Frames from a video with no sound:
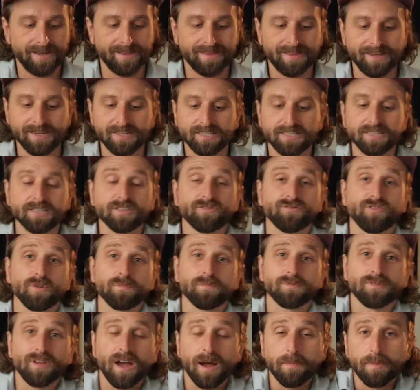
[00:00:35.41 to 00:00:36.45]
This is
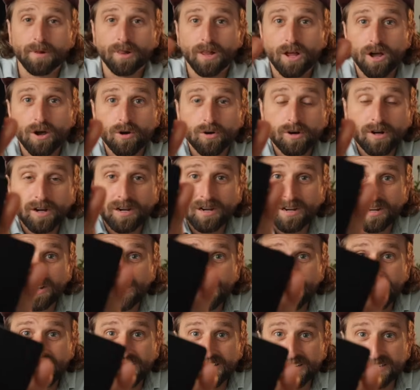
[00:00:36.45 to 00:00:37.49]
from Double Oak
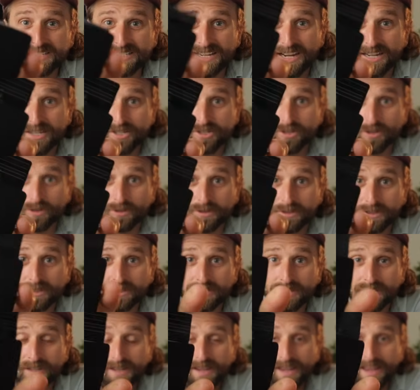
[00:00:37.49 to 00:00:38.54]

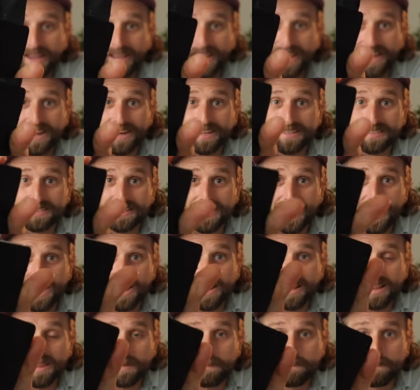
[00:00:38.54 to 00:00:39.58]
Essentials, and it's
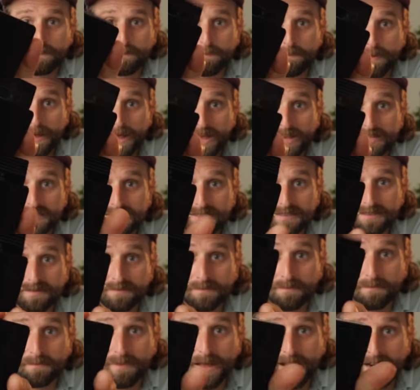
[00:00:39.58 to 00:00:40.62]
got the
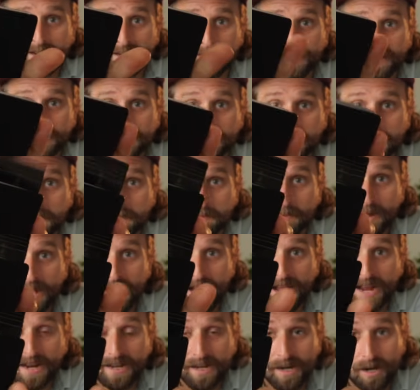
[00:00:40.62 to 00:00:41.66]
best mechanism
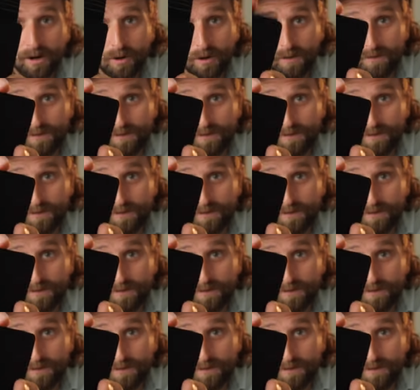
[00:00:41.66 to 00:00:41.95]
I know of.